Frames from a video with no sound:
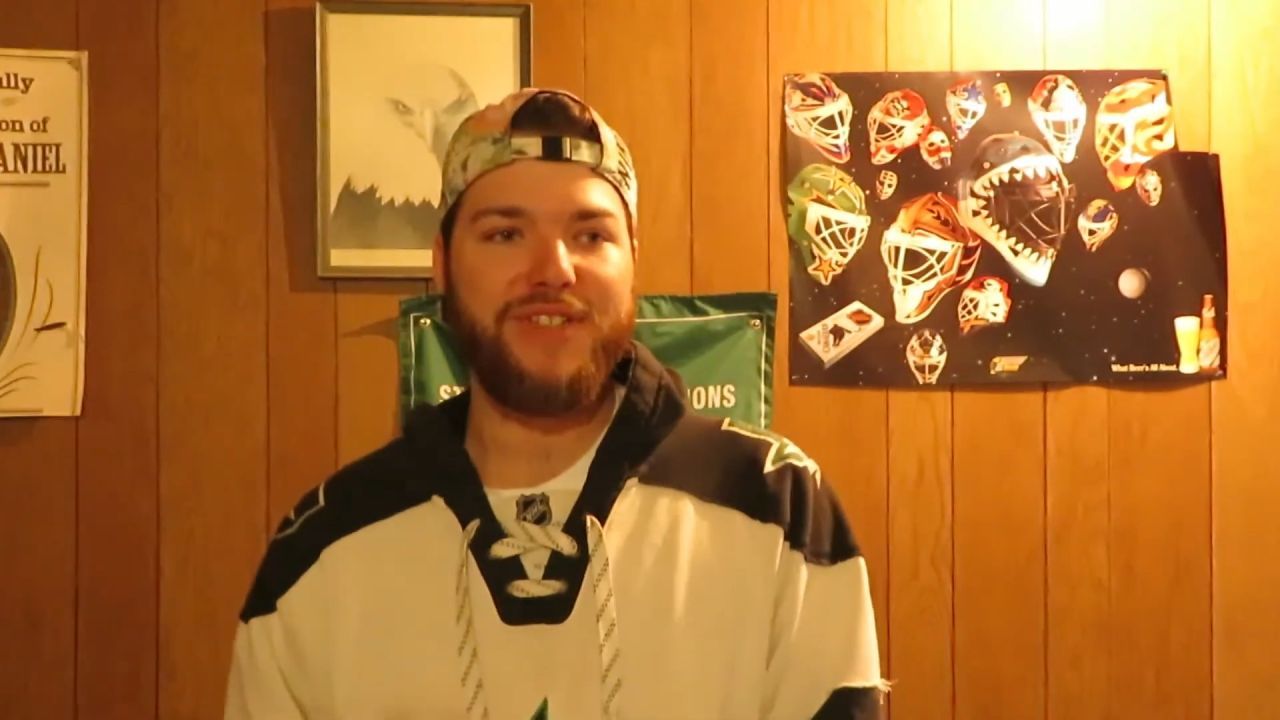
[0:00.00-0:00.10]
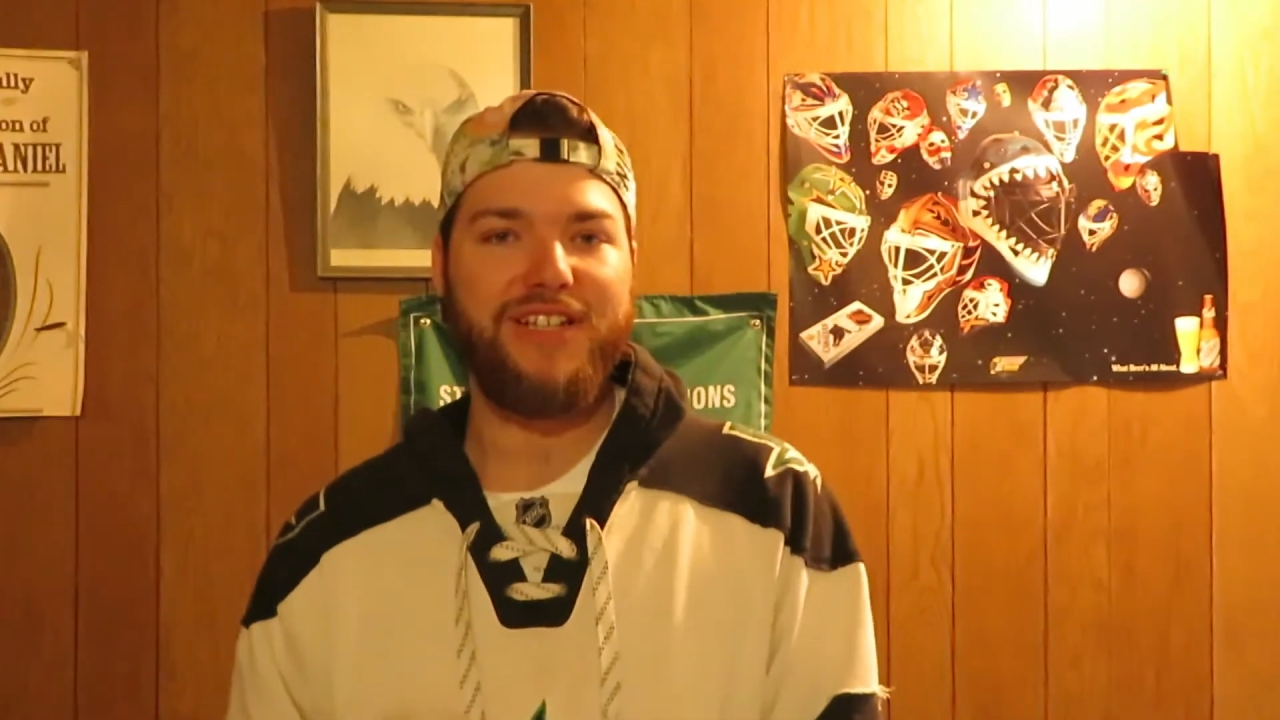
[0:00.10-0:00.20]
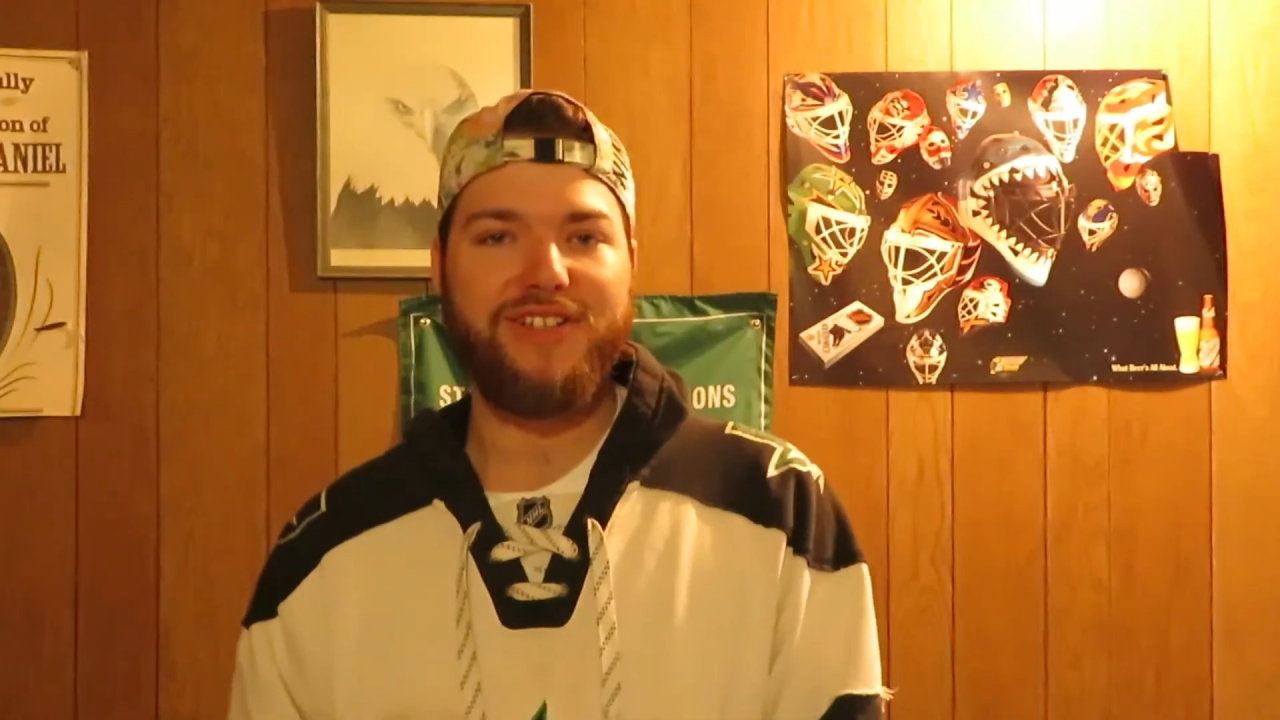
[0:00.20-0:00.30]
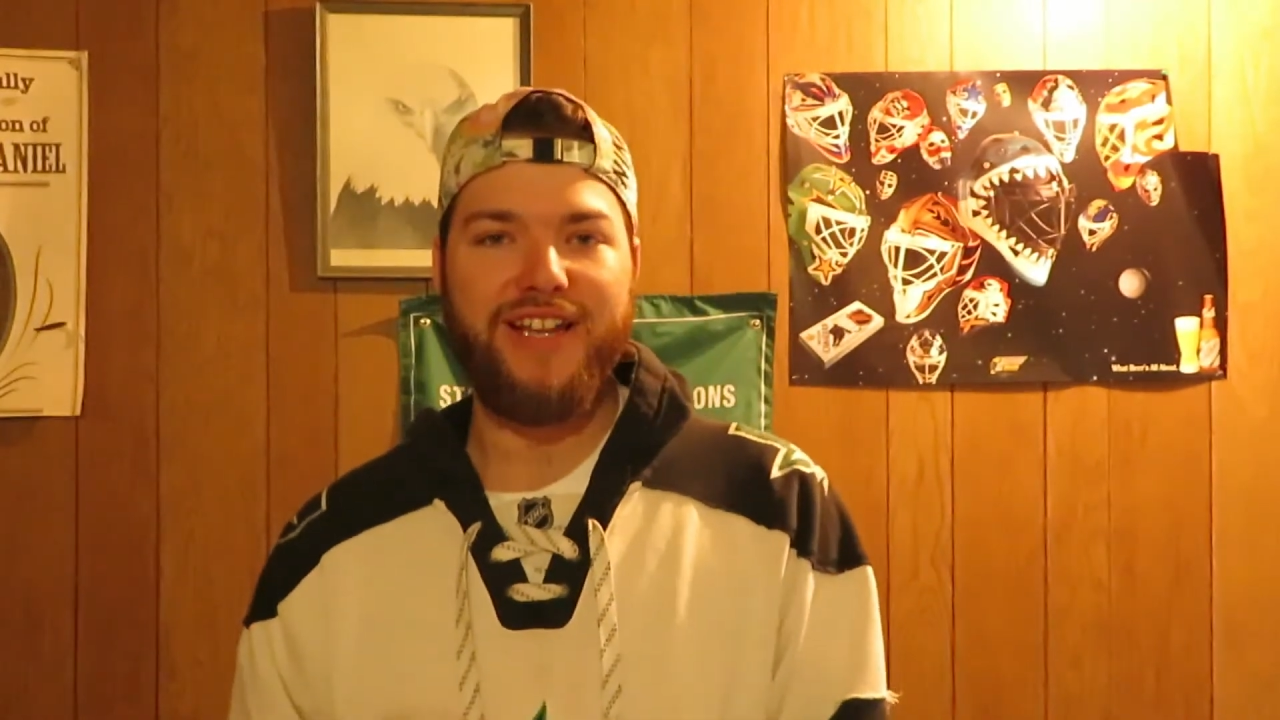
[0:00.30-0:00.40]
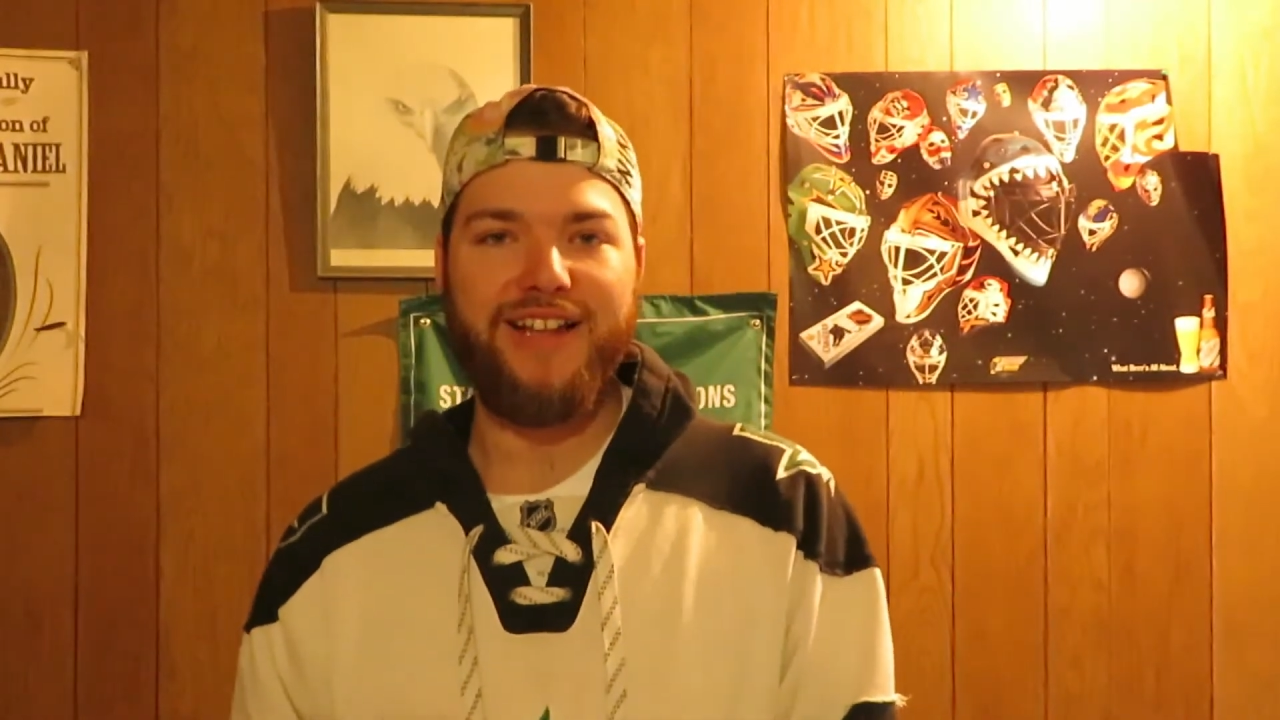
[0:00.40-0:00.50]

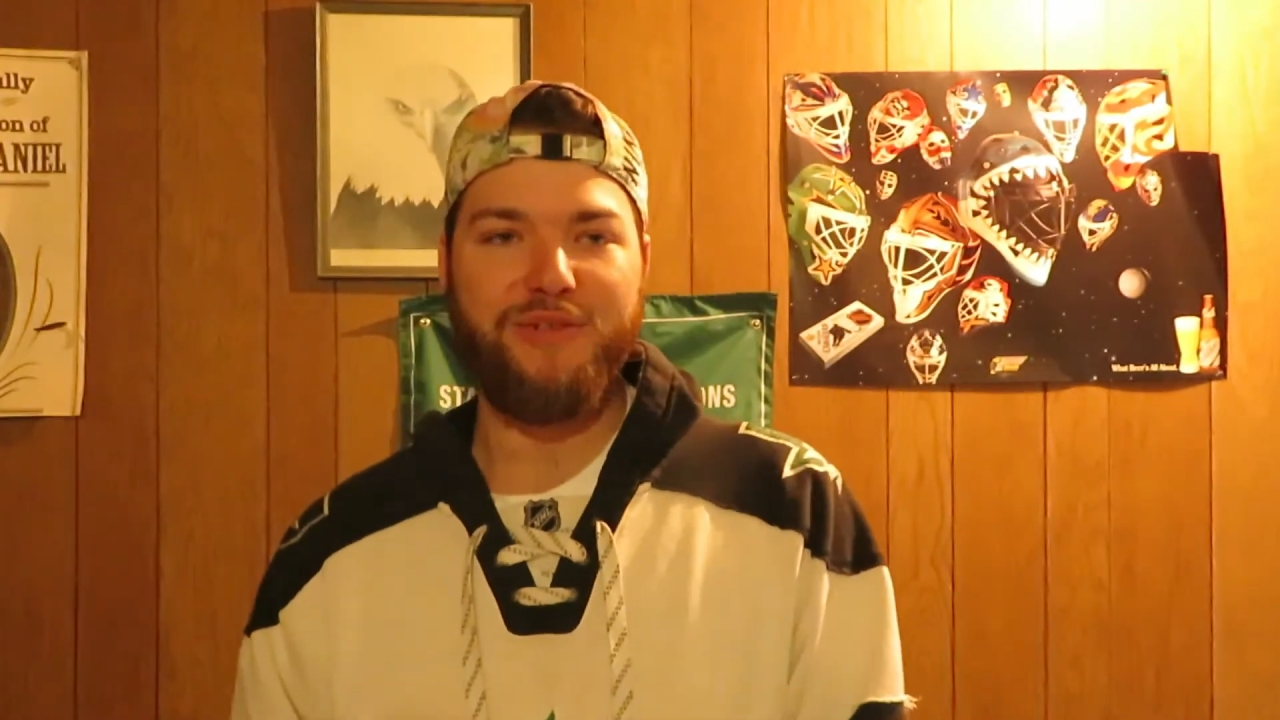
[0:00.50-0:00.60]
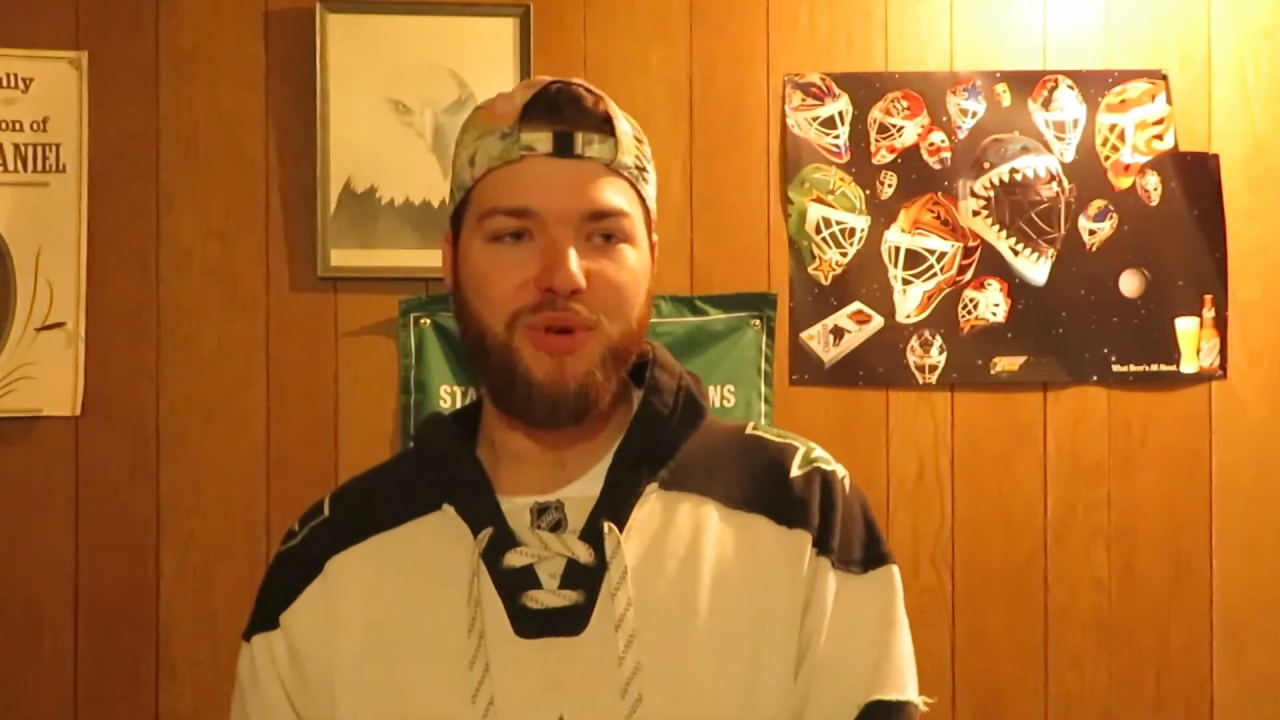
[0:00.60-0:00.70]
the